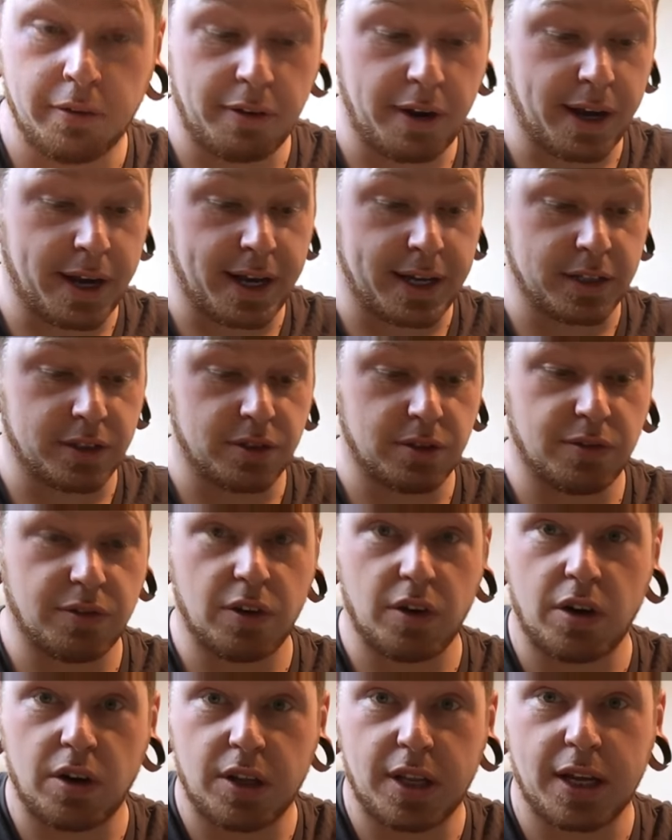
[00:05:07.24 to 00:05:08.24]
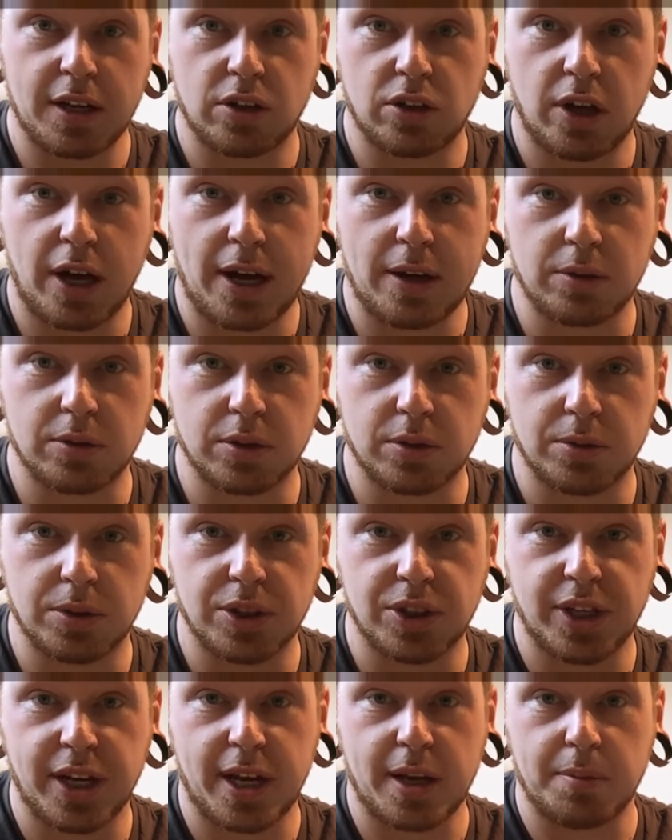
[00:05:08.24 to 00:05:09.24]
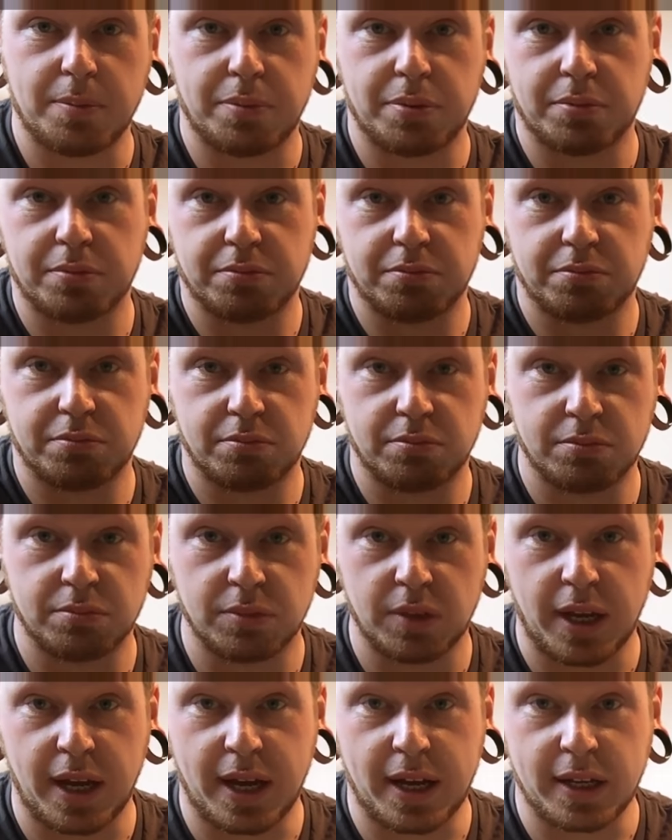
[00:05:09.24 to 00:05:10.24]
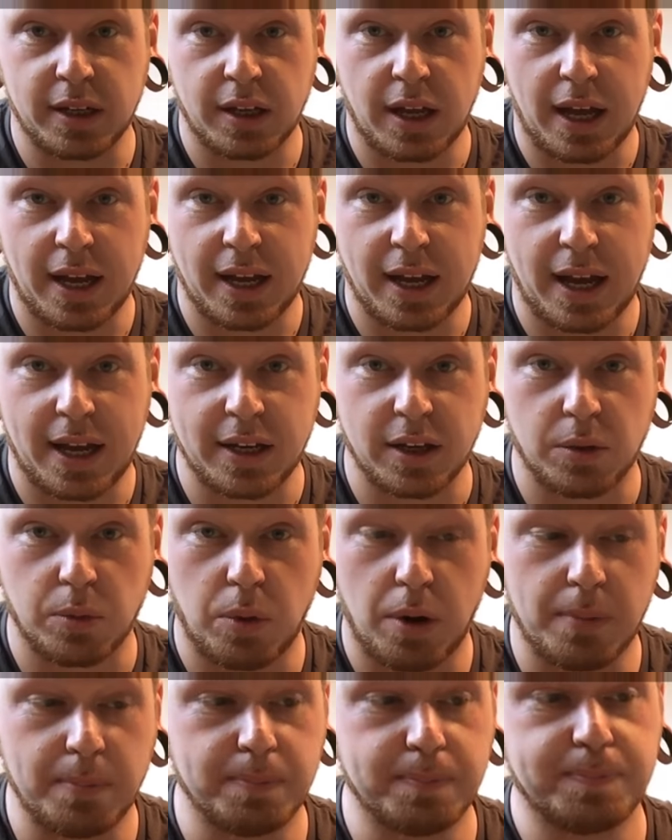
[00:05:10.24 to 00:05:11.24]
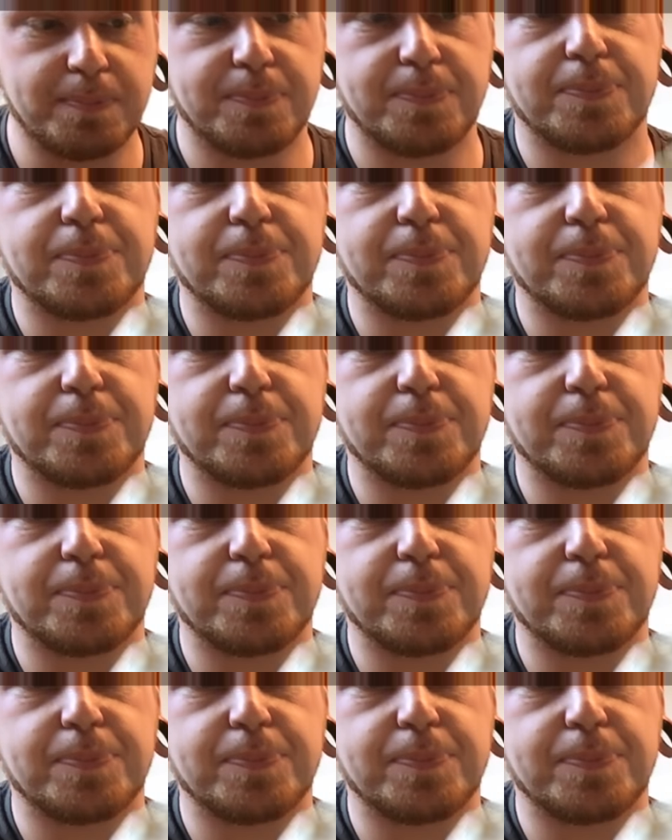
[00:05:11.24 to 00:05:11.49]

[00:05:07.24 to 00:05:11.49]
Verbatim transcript: Right guys, so I've got all that cut out to a shape that I, I kind of want.